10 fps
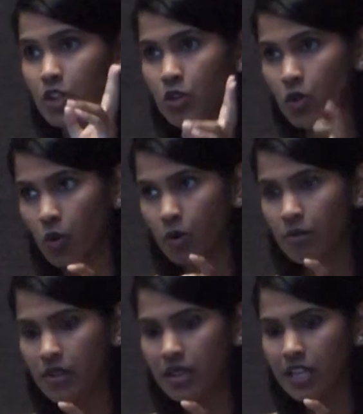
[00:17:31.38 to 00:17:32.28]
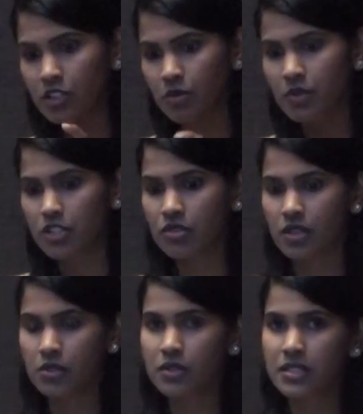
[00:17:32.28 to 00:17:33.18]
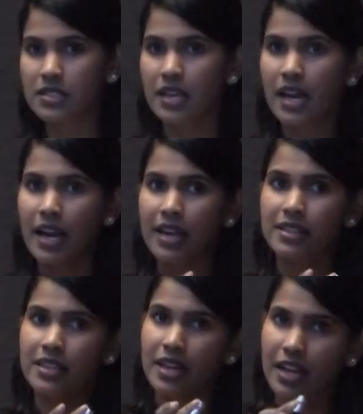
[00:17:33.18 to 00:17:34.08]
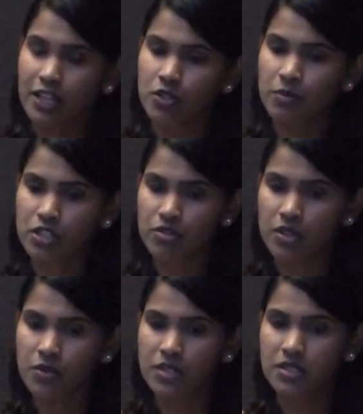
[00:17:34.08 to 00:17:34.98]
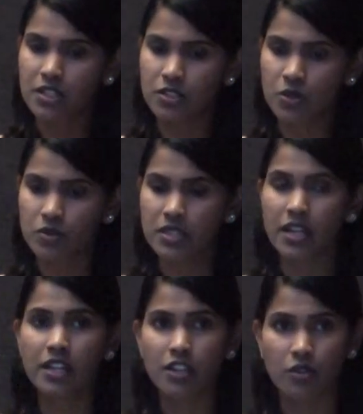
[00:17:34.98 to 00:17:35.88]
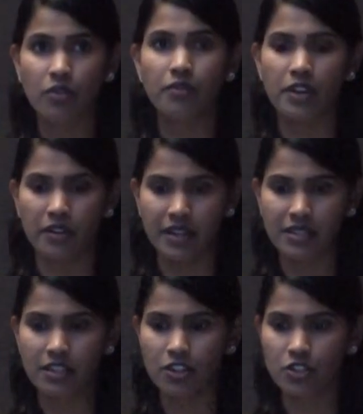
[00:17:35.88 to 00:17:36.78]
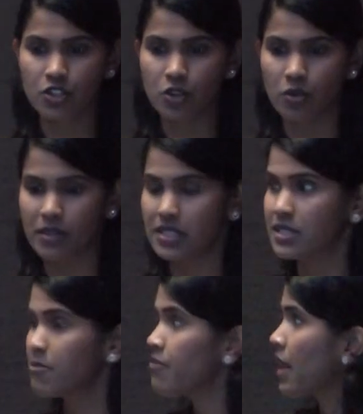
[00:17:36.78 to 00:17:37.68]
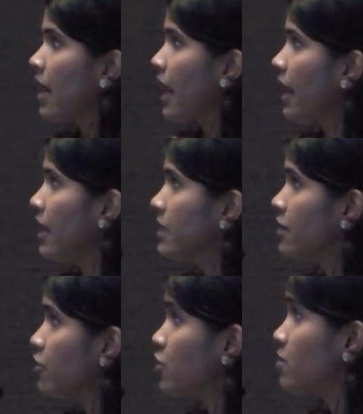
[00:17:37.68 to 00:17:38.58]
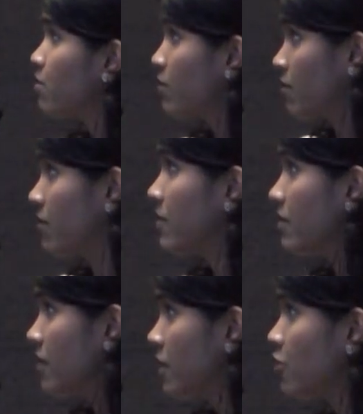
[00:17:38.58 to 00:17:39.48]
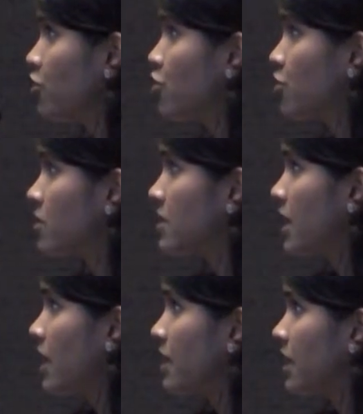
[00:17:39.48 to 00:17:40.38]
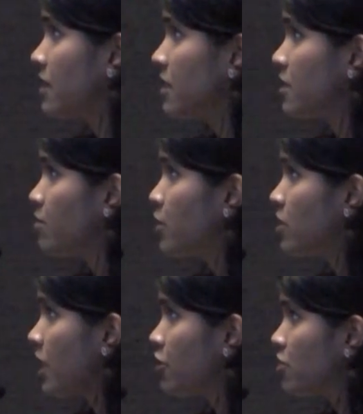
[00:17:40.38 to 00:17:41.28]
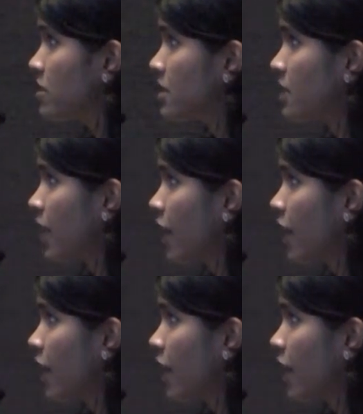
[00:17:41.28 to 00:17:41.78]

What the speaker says: normal endometriosis and the endometriosis-associated ovarian carcinomas. And there's literature saying that these mutations in